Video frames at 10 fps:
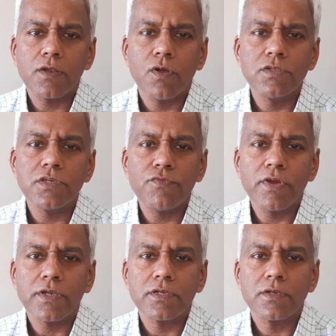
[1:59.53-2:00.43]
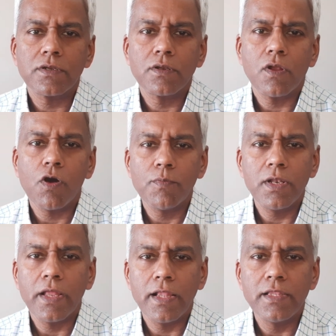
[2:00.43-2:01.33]
can also affect
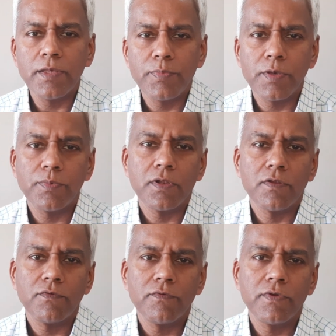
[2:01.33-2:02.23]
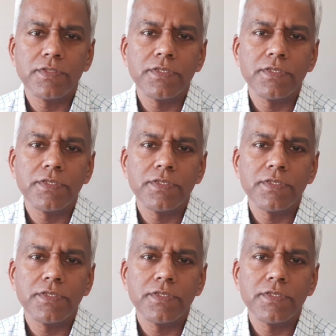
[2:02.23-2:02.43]
normal healthy people with